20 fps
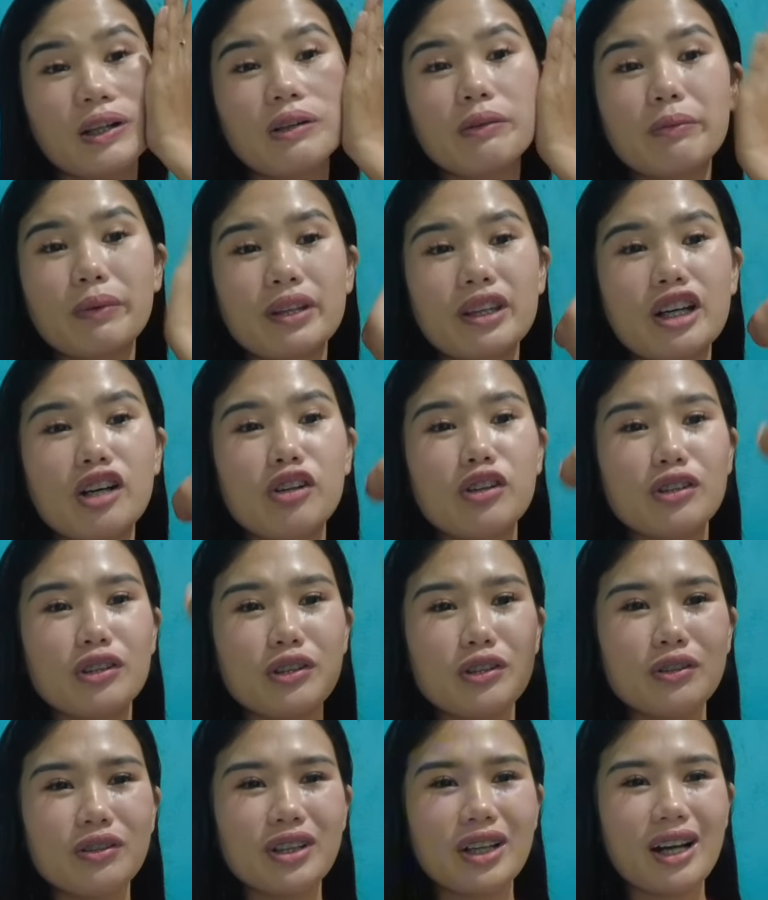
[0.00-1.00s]
without
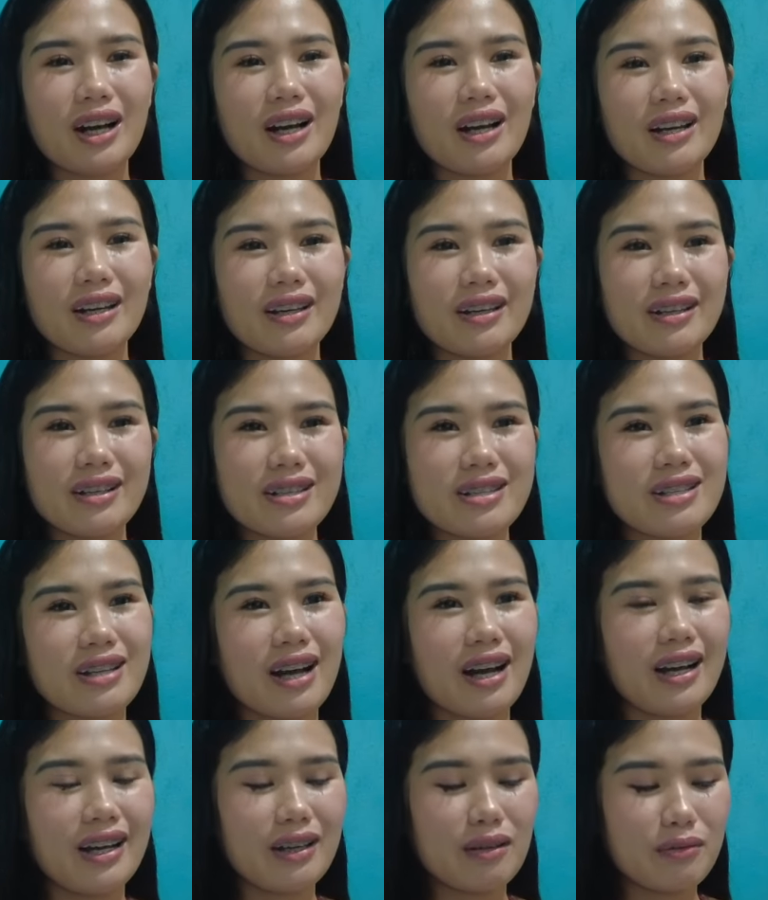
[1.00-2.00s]
you guys,
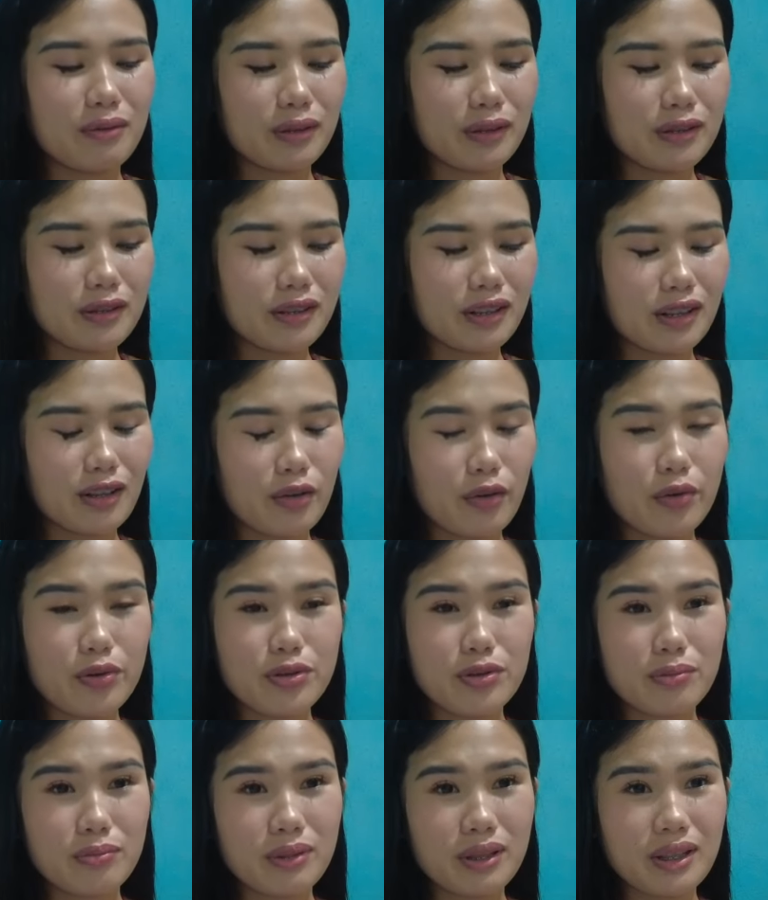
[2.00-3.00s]
I will not
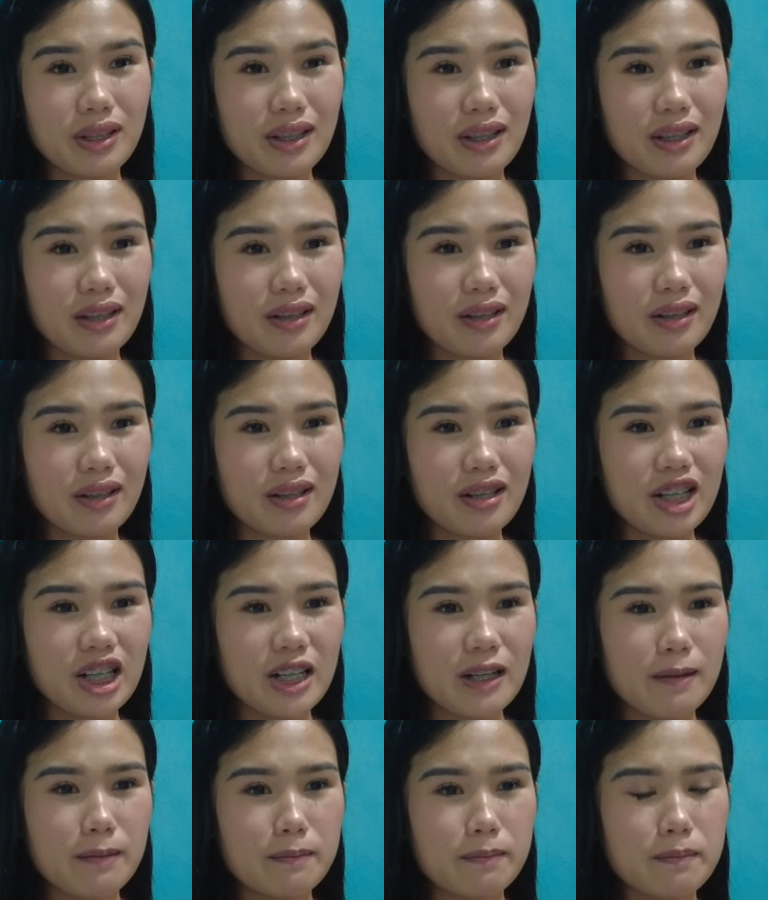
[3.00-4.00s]
also be here.
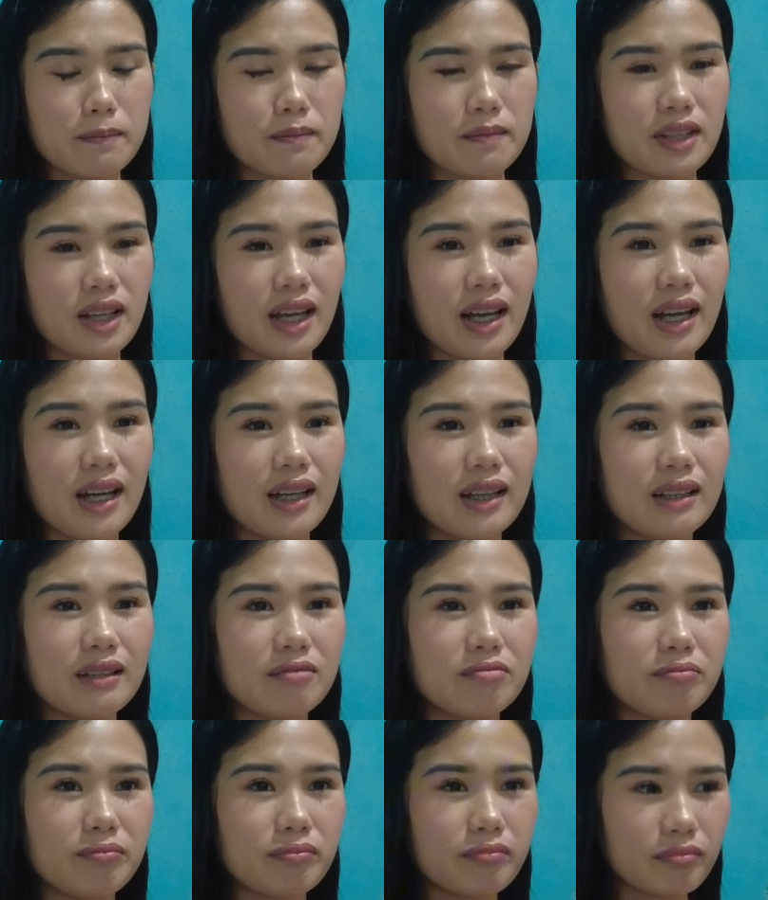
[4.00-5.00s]

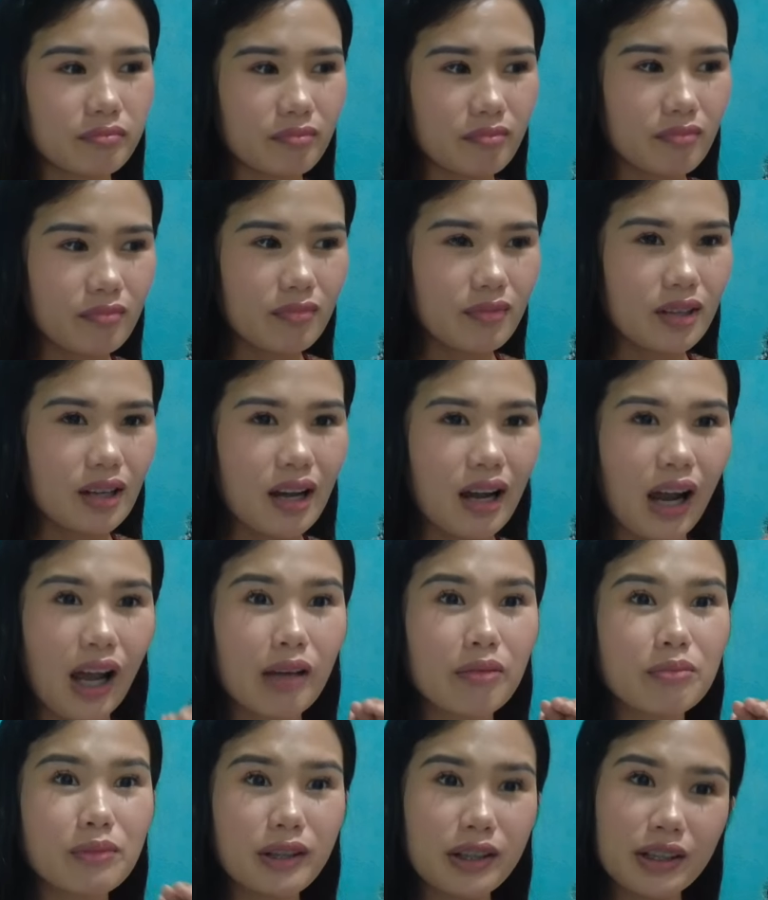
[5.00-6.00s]
And
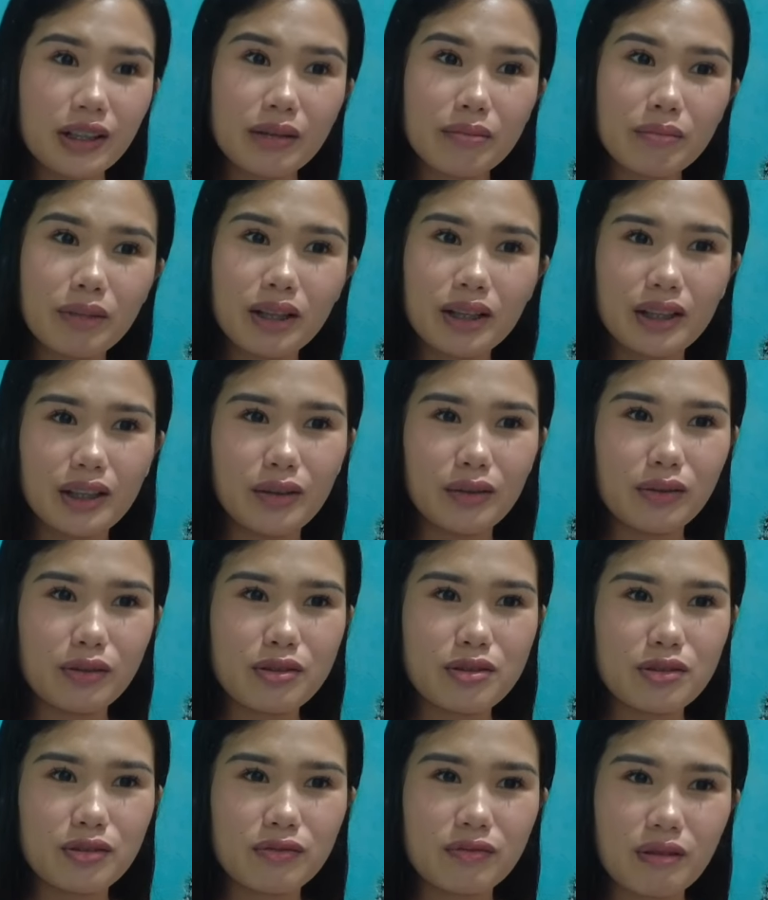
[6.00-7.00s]
I'm earning money
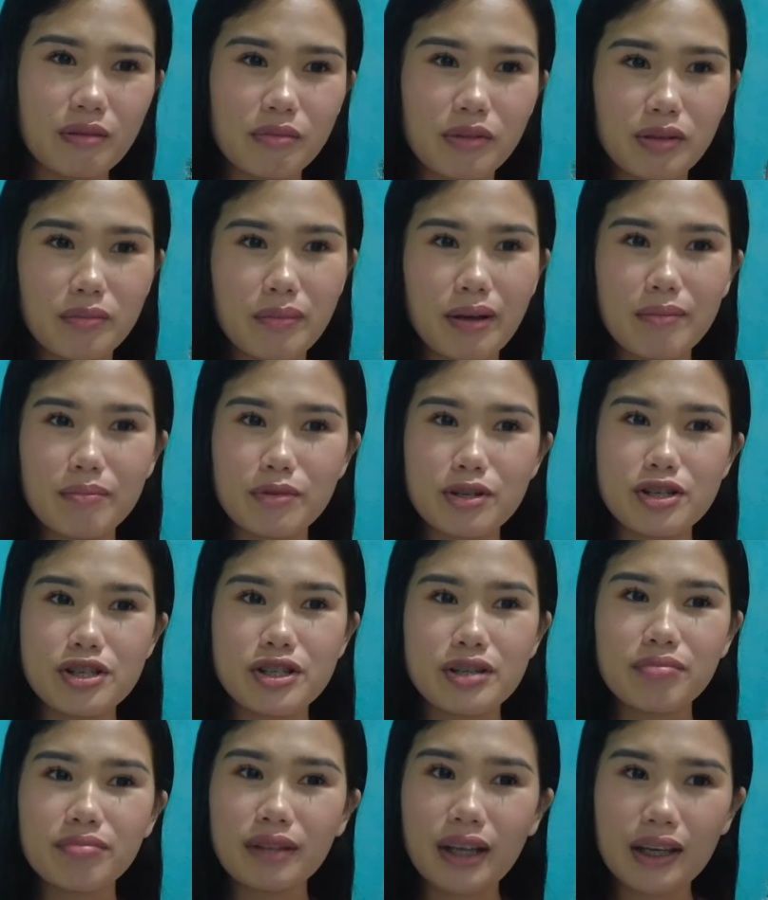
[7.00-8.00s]
also from your
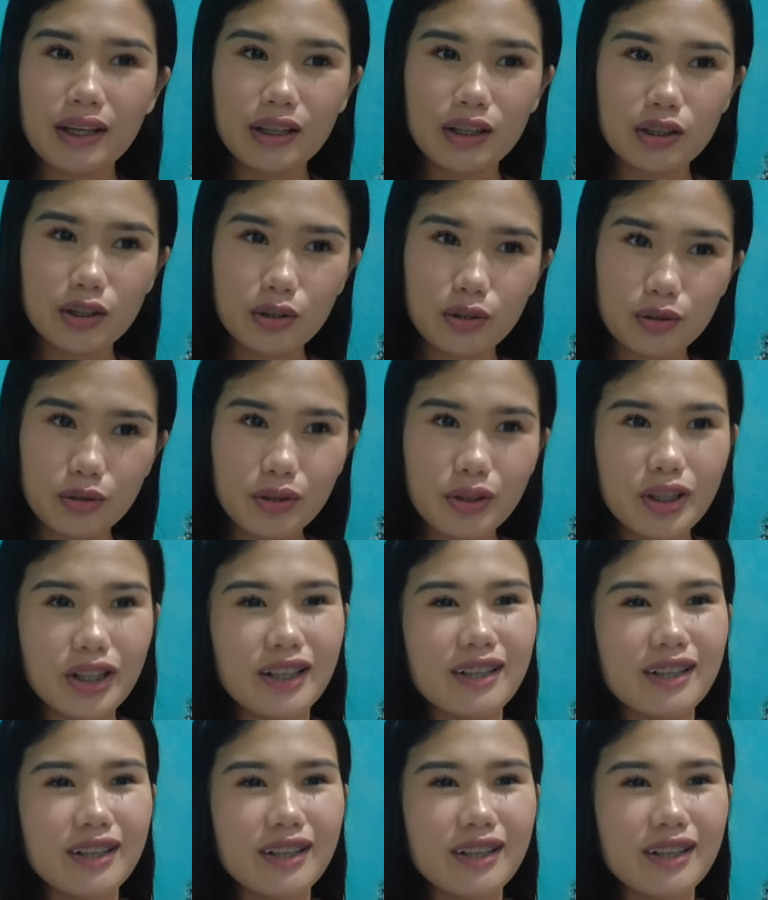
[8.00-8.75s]
membership. Thank you.